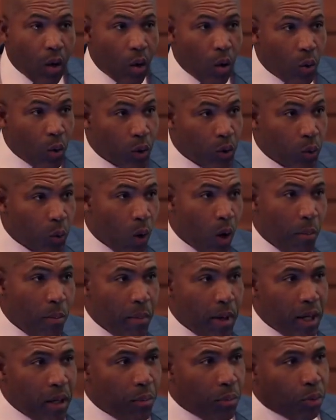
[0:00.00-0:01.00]
who was one
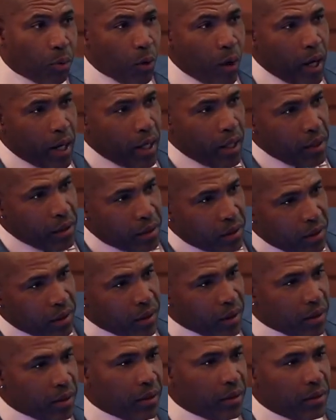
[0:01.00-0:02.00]
minute praised
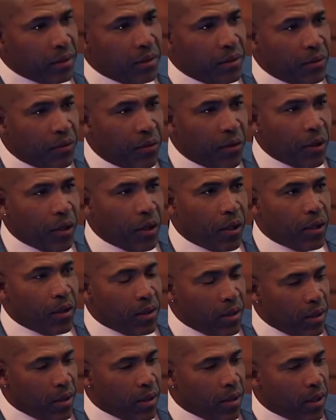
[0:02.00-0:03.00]

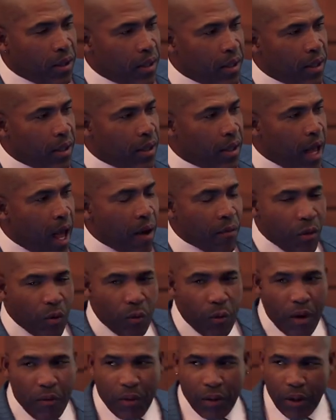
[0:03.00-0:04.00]
for having
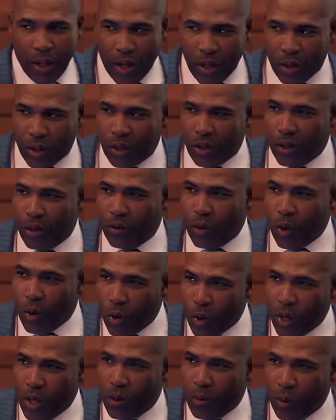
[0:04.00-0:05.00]
revelation of
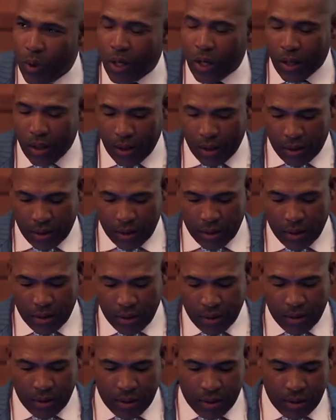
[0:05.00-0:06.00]
who he was
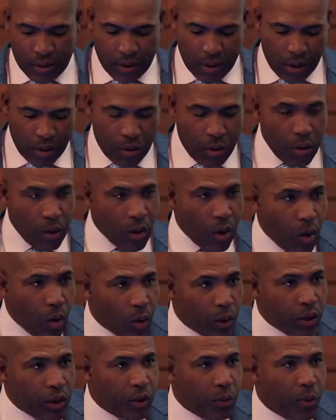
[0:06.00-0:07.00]
through the
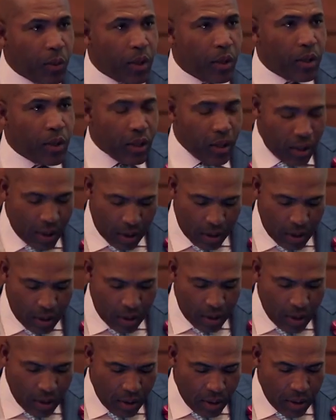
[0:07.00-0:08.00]
Holy Spirit,
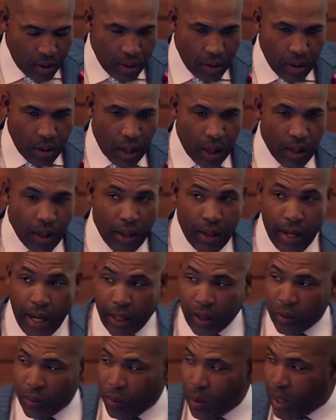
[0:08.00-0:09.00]
and the
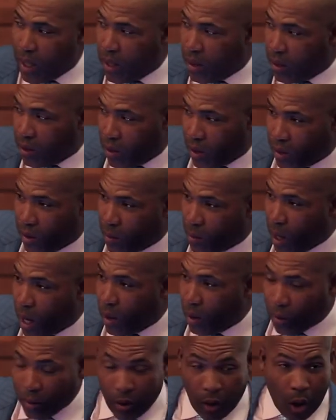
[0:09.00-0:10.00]
next minute just
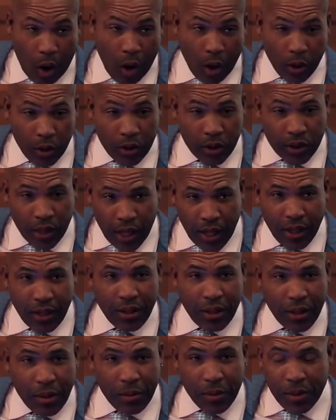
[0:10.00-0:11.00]
about called
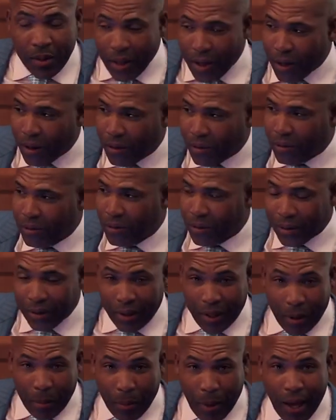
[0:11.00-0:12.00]
Satan himself,
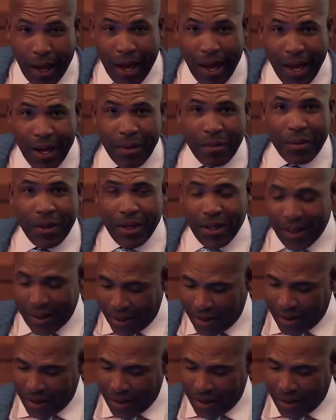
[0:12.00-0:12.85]
get behind me.